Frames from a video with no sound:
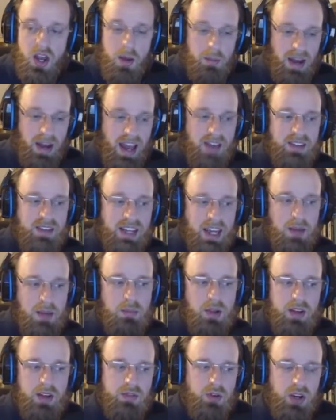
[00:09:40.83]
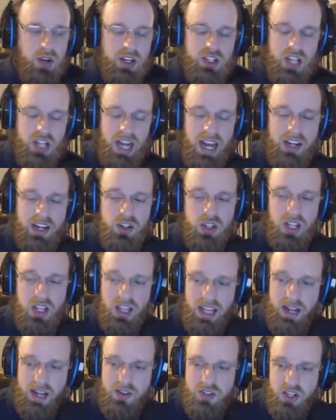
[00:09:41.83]
By having gameplay footage, it actually
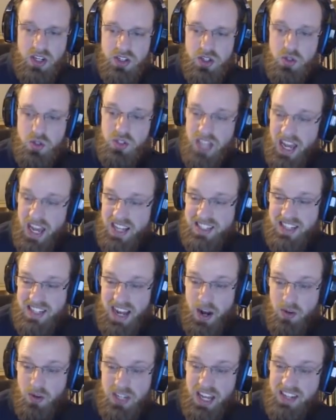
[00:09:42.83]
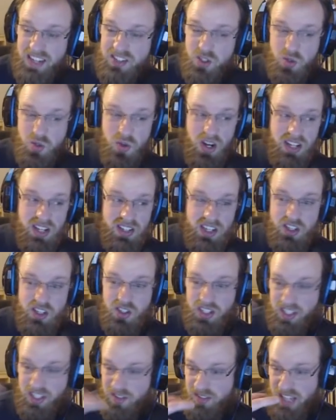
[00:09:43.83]
allows us to test out and to
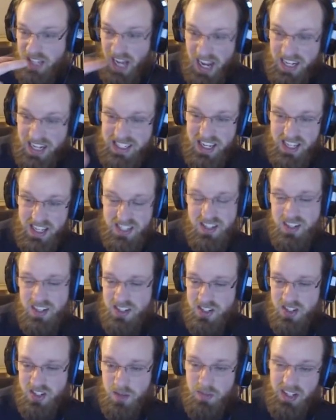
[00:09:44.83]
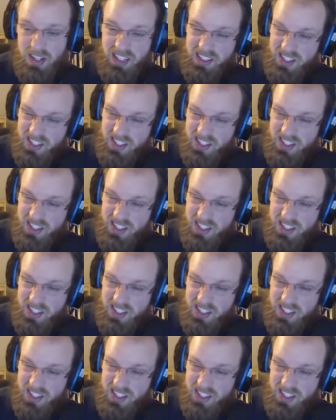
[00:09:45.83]
essentially give the eye test to something.